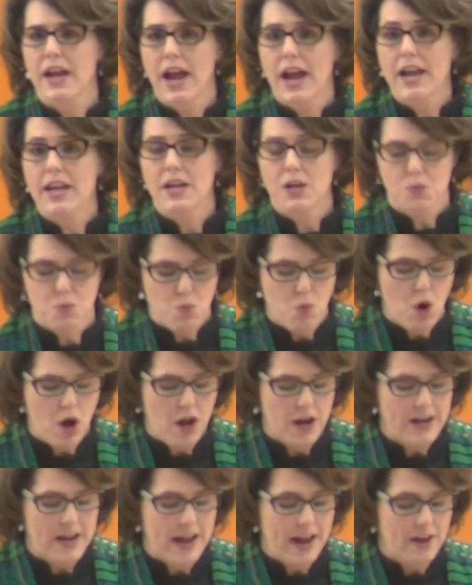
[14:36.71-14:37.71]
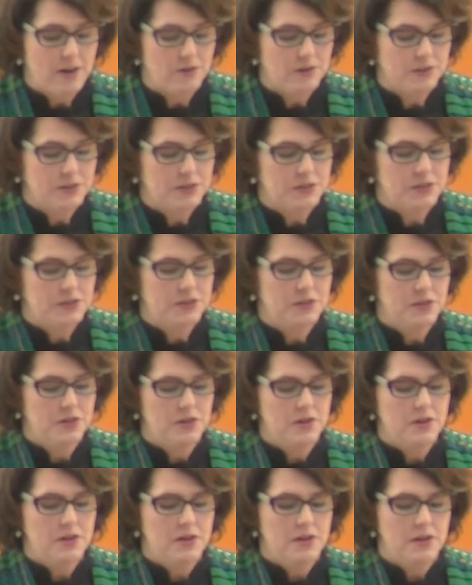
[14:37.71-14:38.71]
anyone else
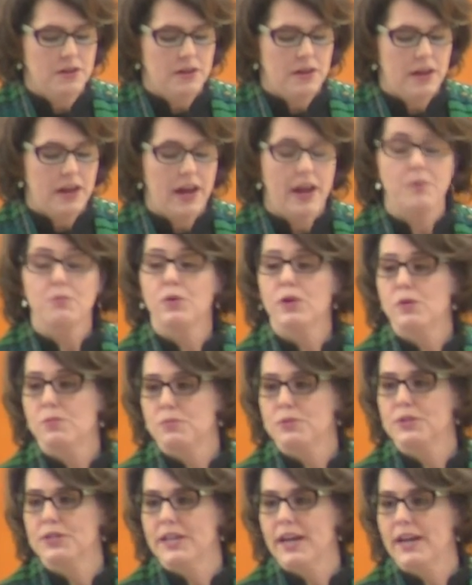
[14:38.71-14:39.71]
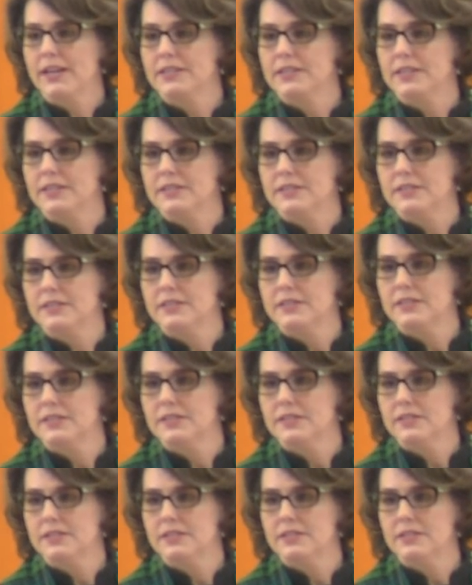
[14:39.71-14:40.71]
and will protect us.